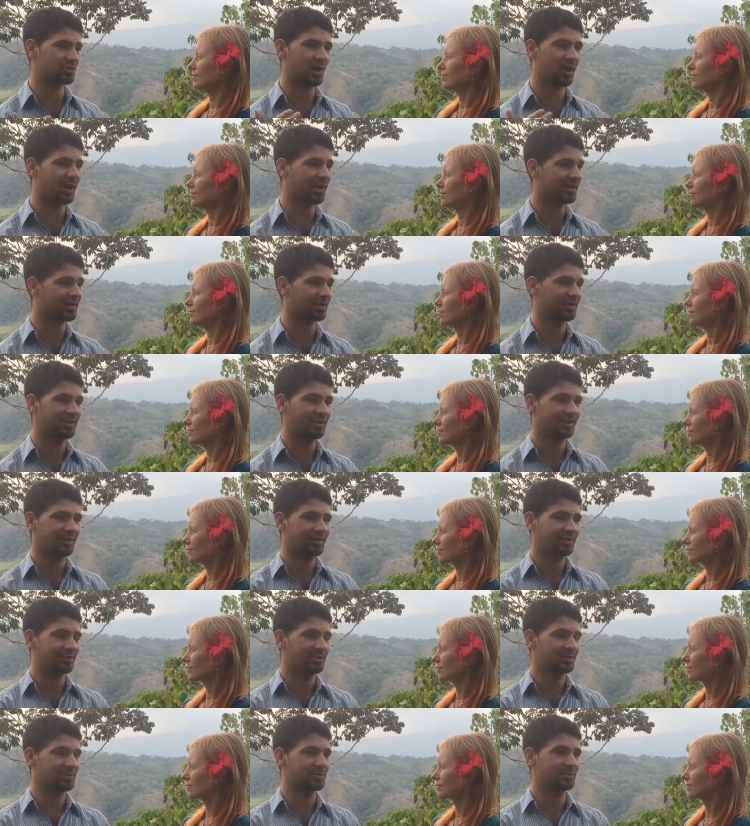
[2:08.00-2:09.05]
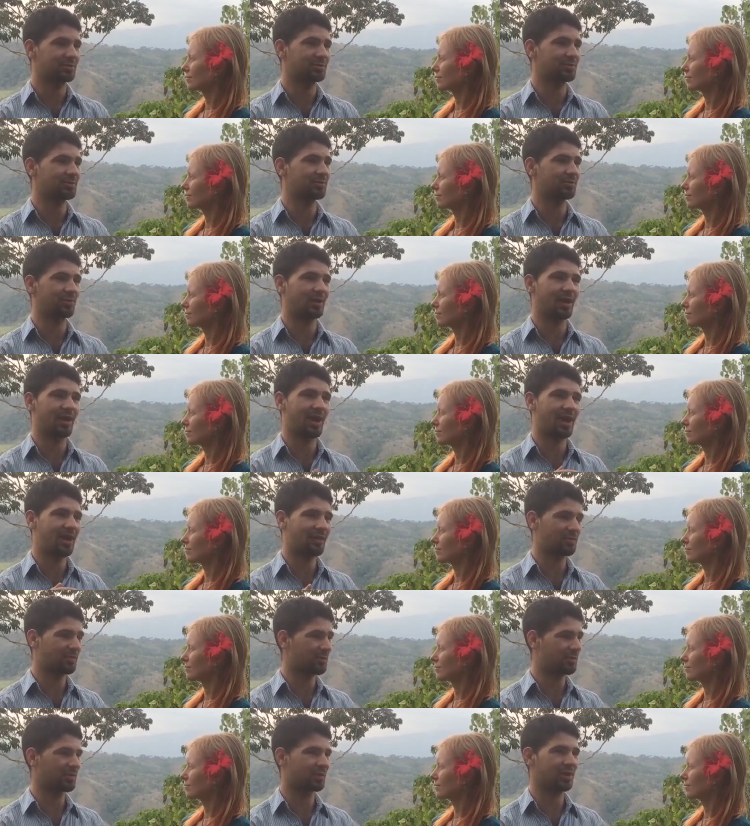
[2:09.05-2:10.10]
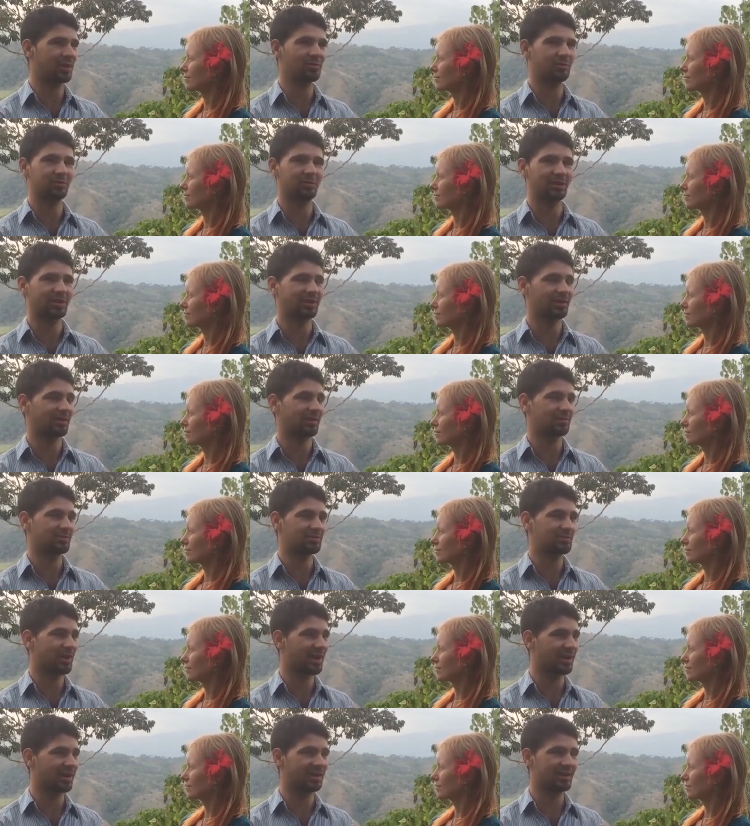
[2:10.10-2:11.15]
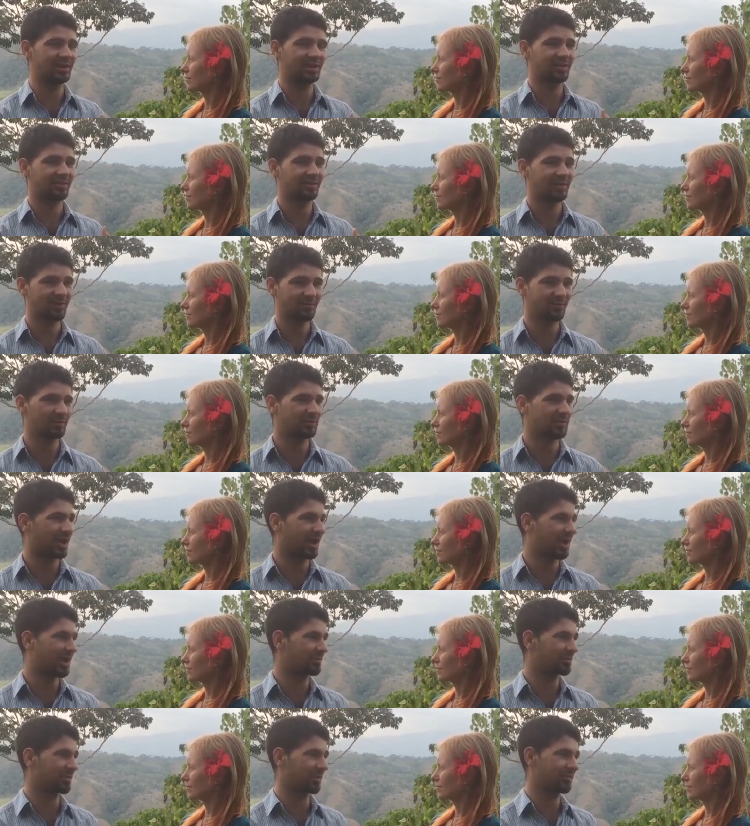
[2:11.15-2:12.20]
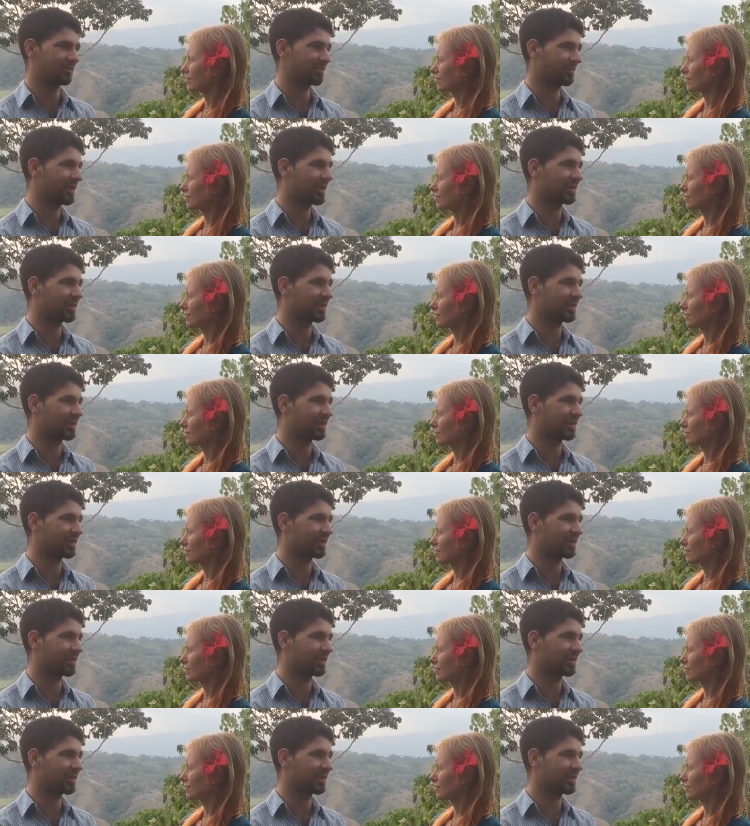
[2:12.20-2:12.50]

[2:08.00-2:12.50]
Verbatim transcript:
Speaker 1: tried to have a workout routine. I've tried several times and